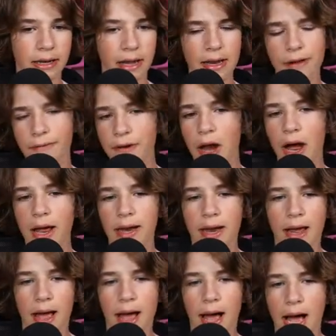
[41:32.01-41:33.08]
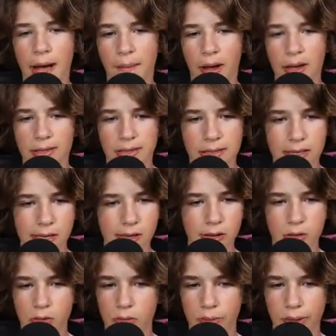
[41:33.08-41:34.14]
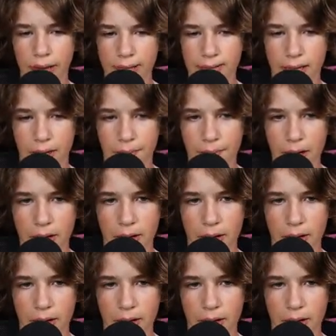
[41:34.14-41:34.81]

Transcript: And if not, um, I'll see you next time. Yeah.